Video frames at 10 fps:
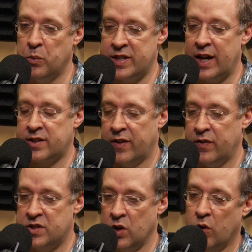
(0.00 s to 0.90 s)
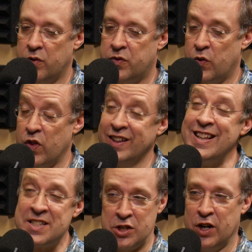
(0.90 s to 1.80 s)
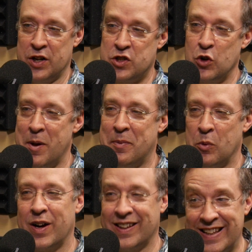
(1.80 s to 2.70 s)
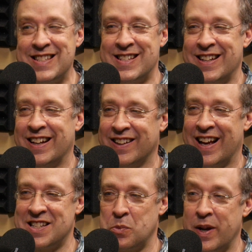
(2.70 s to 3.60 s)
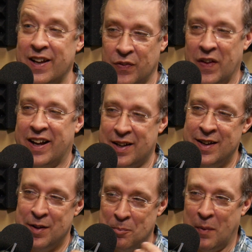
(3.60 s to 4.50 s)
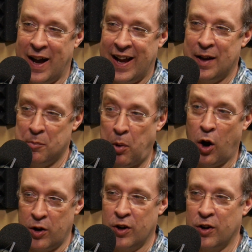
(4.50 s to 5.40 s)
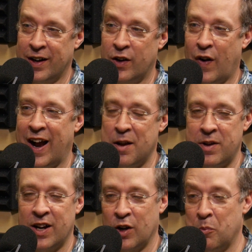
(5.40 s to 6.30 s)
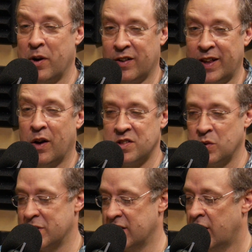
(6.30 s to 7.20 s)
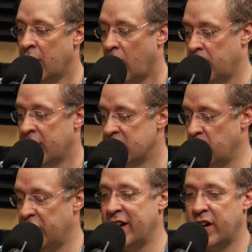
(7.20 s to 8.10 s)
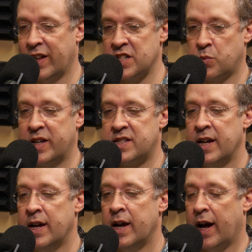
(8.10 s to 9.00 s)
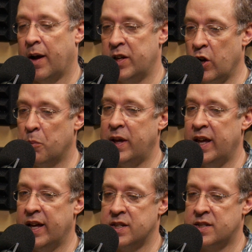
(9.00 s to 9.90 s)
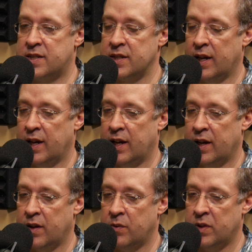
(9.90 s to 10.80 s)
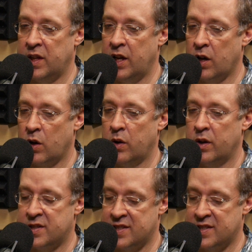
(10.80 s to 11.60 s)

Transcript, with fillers: we talked. So for the listeners who maybe weren't listening last week, unlike my partner in crime here, apparently also wasn't. Or, so if you didn't hear last week's, uh, year B is uh, the year